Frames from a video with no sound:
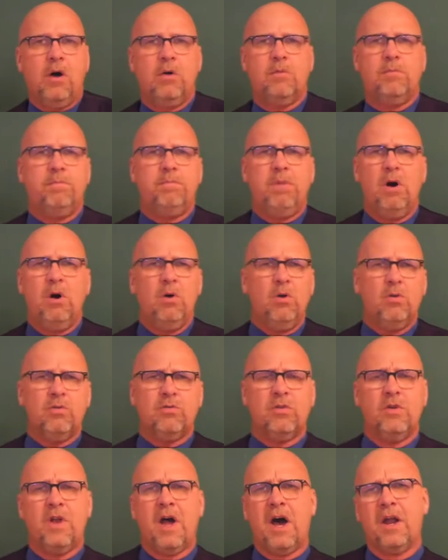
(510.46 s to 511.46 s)
While
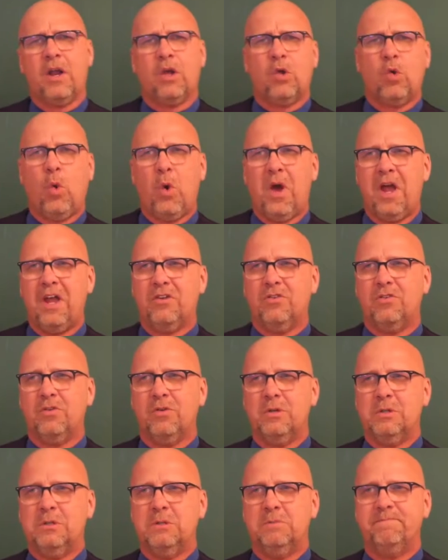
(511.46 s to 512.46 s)
polls do not
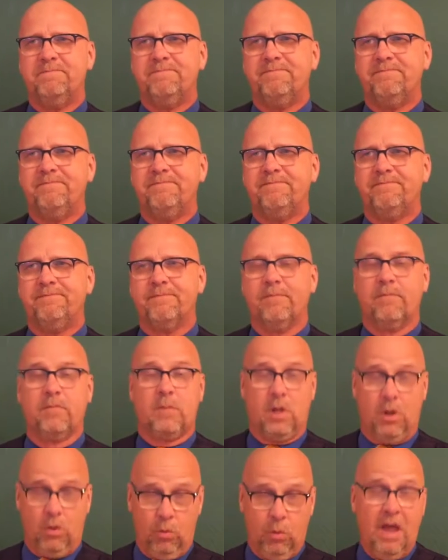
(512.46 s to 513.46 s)
equate to
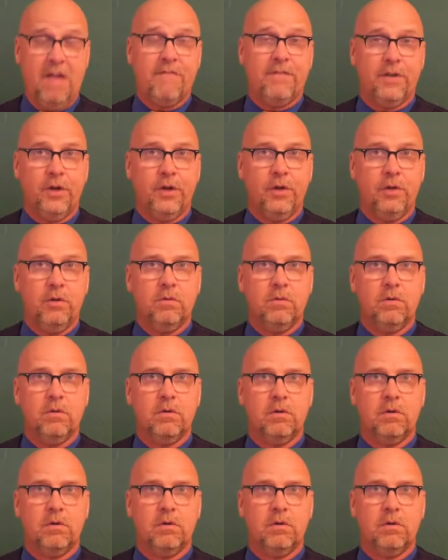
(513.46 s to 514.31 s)
revenue